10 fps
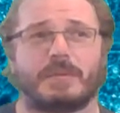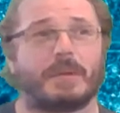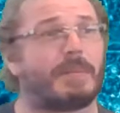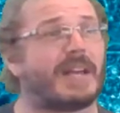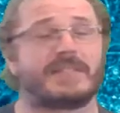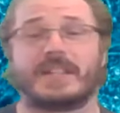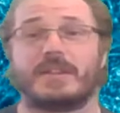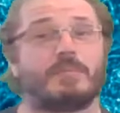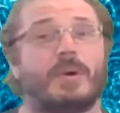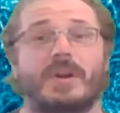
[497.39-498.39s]
Basically, the
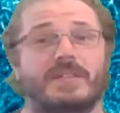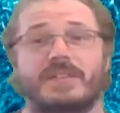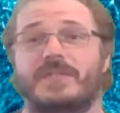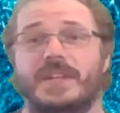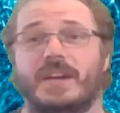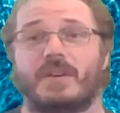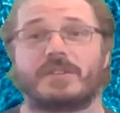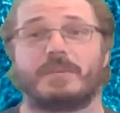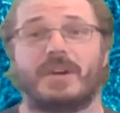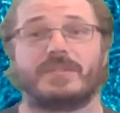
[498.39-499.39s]
point of this video, I
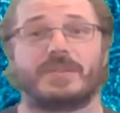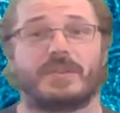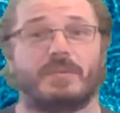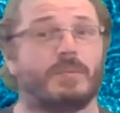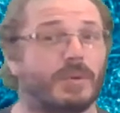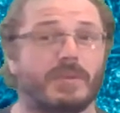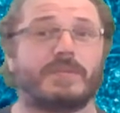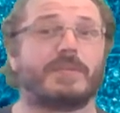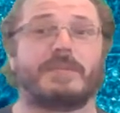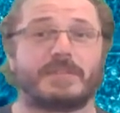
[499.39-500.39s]
suppose, or your will from
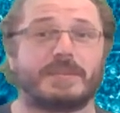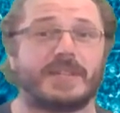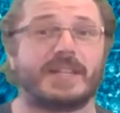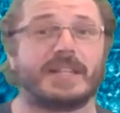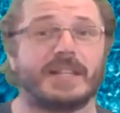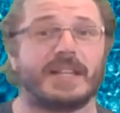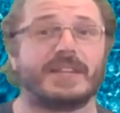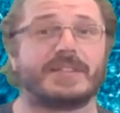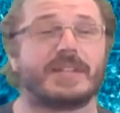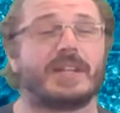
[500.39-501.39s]
this particular lesson,